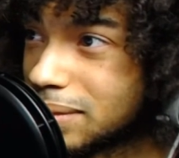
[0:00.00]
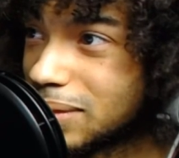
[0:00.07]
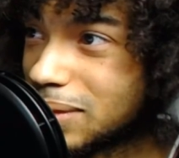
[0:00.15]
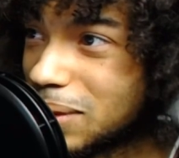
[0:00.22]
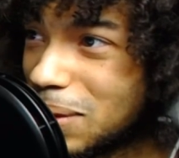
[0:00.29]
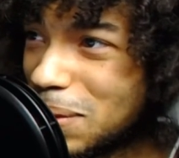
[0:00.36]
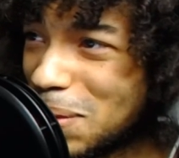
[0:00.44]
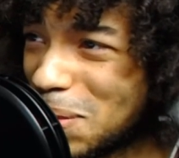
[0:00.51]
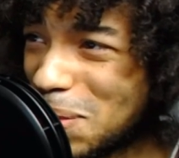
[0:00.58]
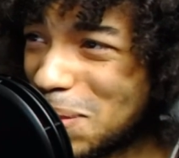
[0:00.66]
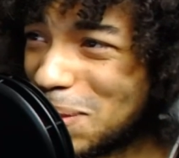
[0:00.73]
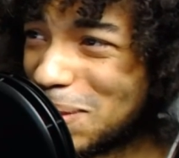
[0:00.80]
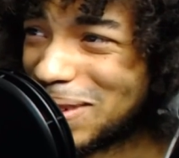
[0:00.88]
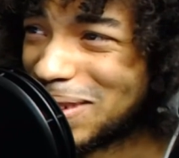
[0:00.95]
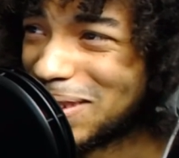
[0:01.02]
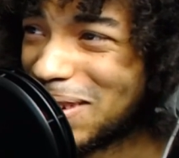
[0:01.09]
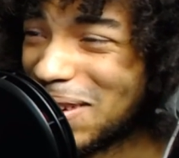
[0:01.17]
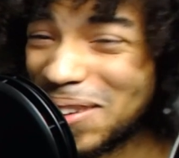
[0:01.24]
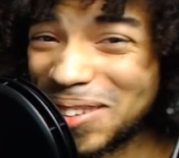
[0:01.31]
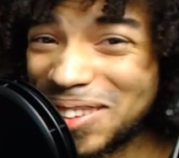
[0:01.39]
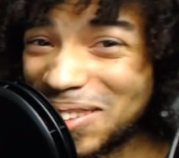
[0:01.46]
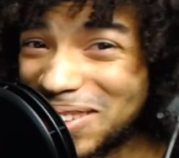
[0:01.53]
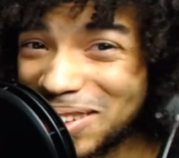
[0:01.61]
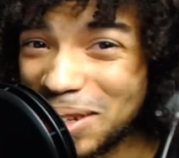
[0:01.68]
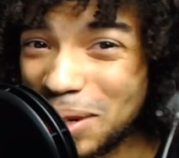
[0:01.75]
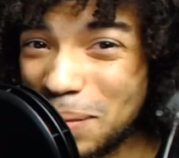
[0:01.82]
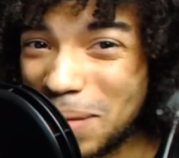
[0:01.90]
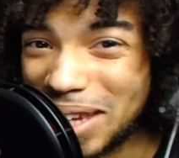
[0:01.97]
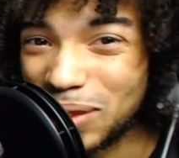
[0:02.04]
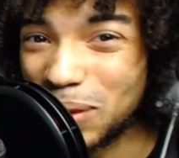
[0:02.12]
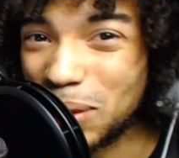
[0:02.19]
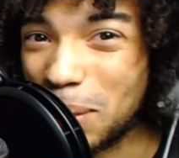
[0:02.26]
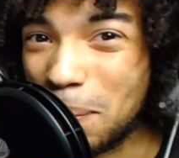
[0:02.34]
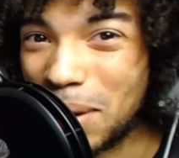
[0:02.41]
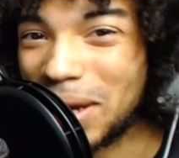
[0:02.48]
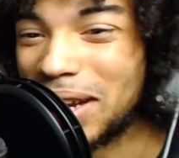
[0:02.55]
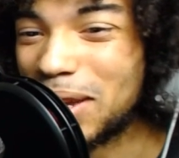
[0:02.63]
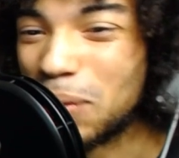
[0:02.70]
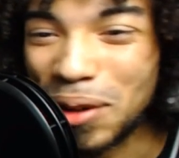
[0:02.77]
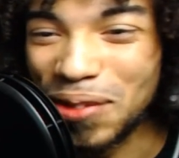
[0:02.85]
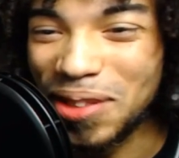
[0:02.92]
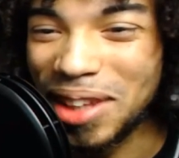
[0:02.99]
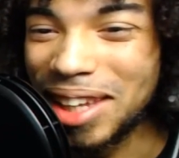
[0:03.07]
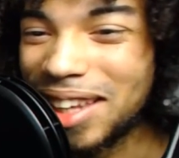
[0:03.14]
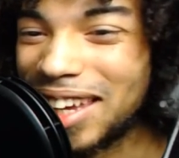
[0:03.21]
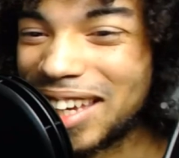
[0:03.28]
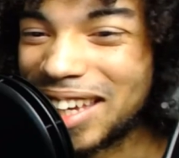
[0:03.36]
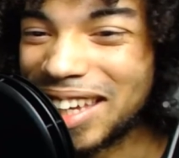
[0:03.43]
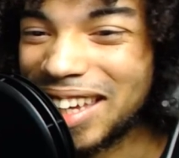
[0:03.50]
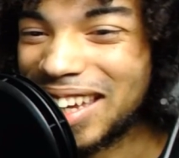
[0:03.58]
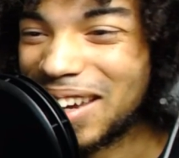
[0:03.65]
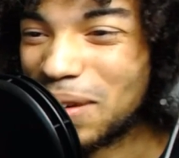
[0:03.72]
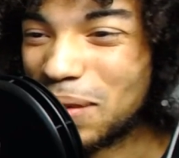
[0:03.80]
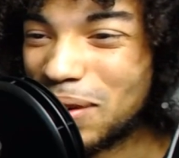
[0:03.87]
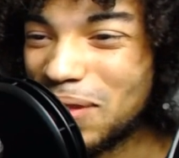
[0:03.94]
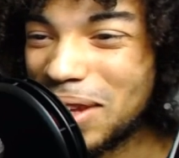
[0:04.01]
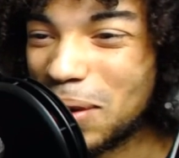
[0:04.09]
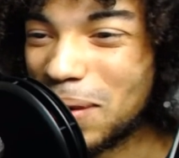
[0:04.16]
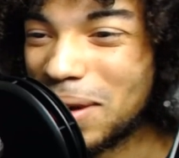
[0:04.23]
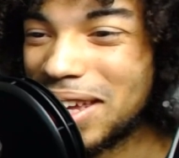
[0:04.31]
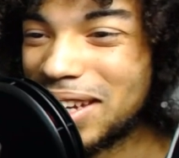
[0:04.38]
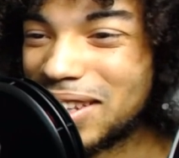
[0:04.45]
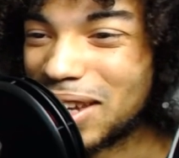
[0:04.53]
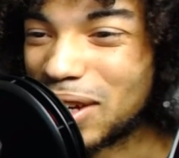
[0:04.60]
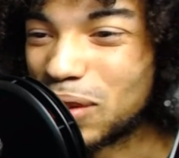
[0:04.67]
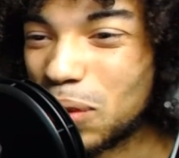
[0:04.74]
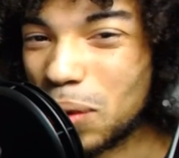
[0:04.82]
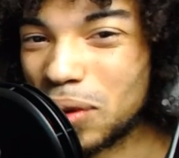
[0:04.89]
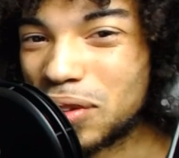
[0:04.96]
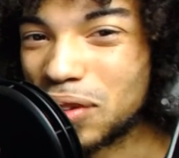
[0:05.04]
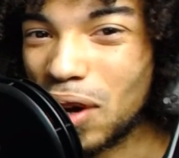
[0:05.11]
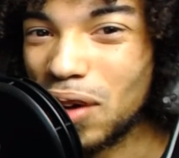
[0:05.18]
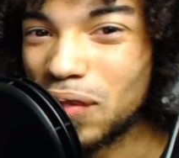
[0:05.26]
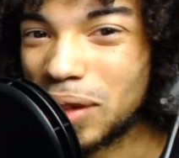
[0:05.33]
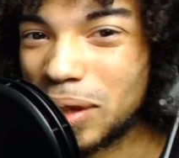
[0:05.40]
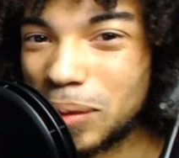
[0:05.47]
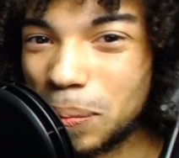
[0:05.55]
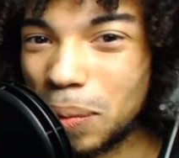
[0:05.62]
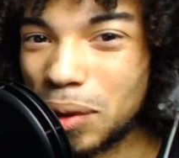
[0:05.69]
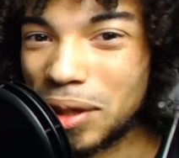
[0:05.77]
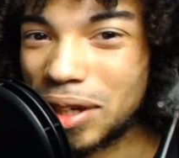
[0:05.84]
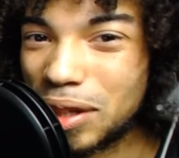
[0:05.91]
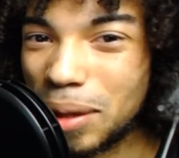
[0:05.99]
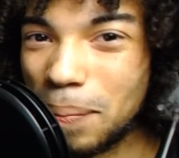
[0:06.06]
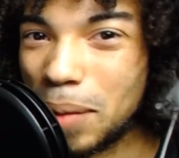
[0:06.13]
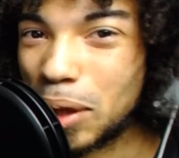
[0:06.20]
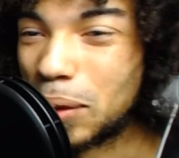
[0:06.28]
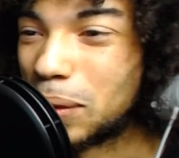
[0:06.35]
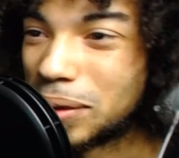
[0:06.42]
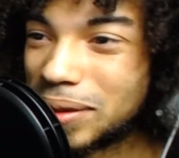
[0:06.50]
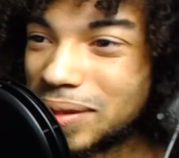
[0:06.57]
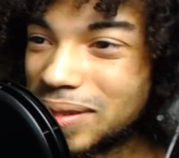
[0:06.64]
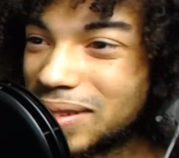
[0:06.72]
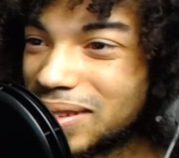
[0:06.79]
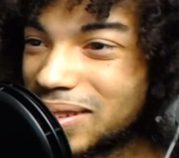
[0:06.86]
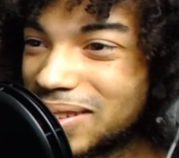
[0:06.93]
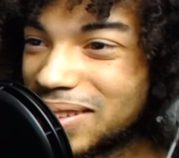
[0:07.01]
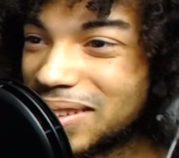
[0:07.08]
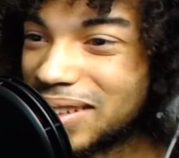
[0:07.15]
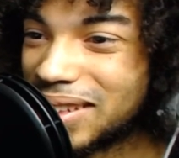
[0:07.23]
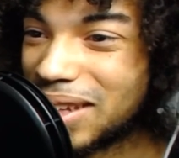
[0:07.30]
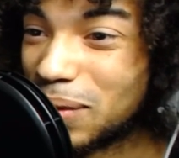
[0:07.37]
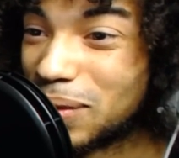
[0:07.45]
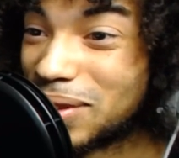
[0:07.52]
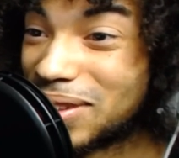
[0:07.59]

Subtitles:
Oh, so she's going to make it through the butt end. What if they go ahead and like throw us off and put it in the middle? That would suck.